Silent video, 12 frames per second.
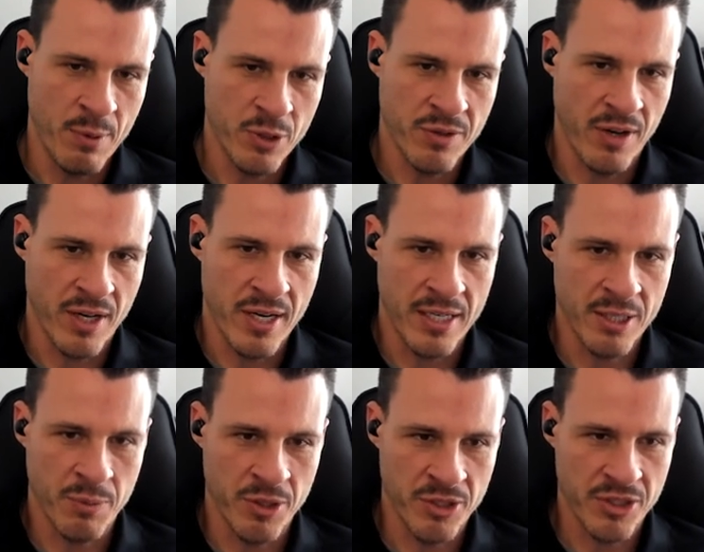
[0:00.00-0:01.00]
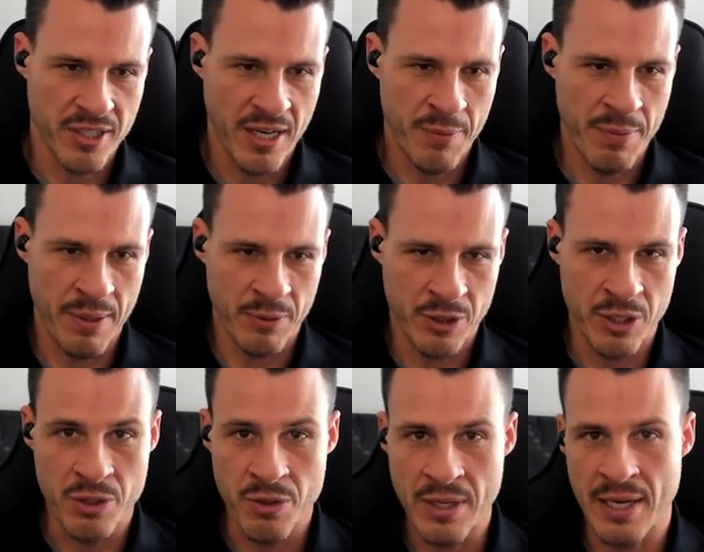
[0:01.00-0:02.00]
most of our customers have been able to
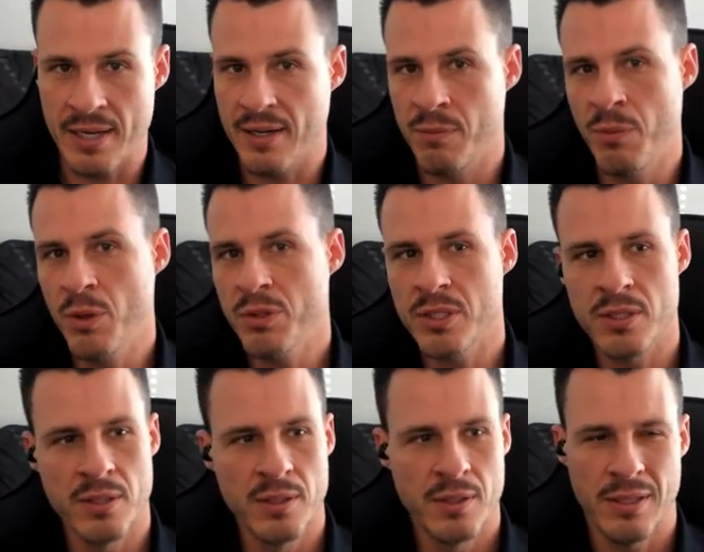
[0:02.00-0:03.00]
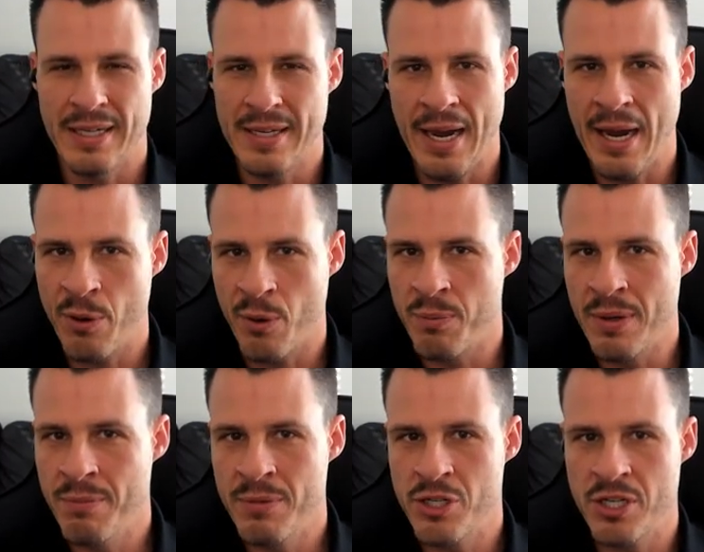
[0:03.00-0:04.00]
do that. Most like CAD or
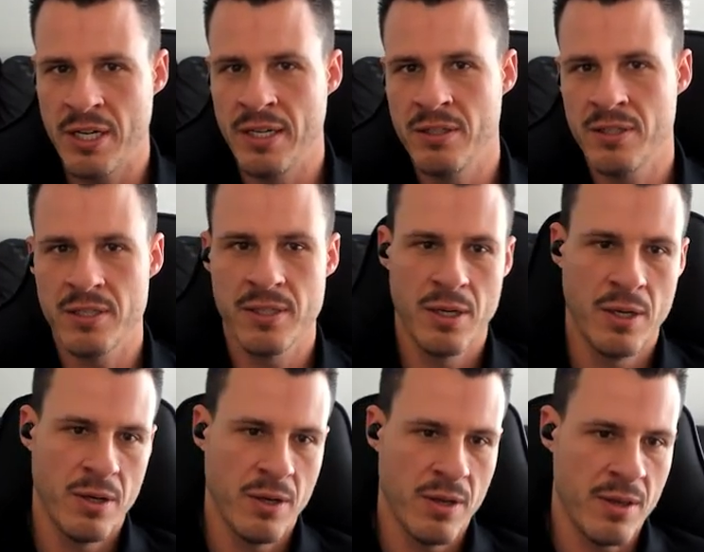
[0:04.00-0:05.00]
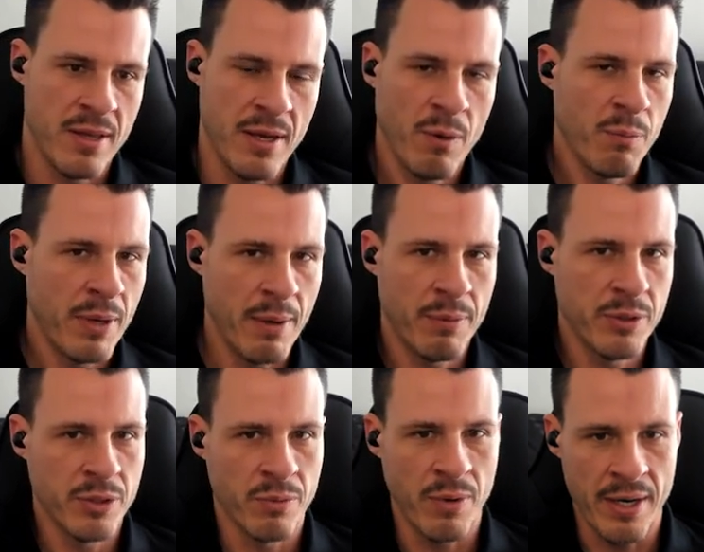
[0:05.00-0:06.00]
BIM machines, they'll be able
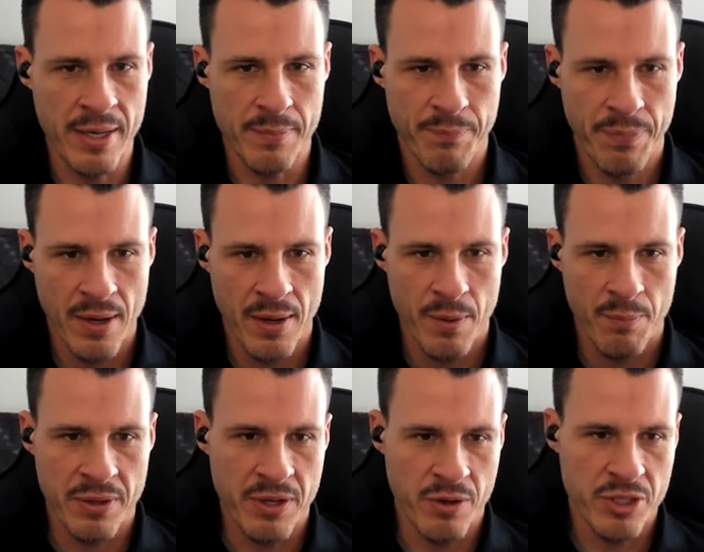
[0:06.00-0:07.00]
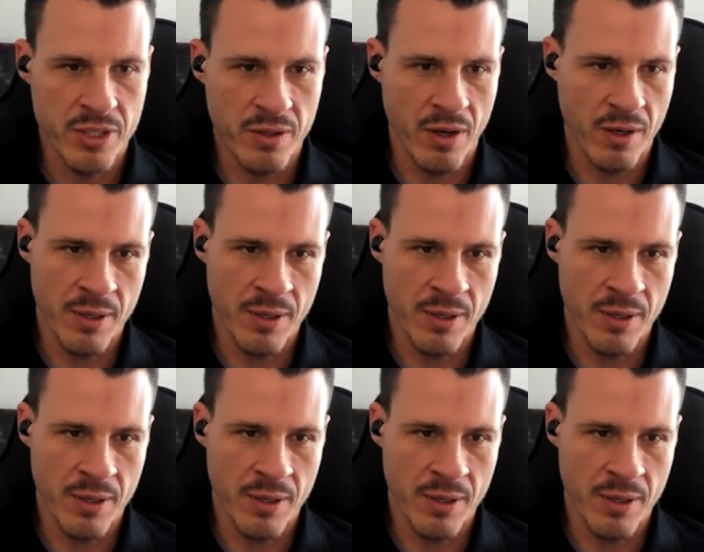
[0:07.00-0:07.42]
to run it, but there still are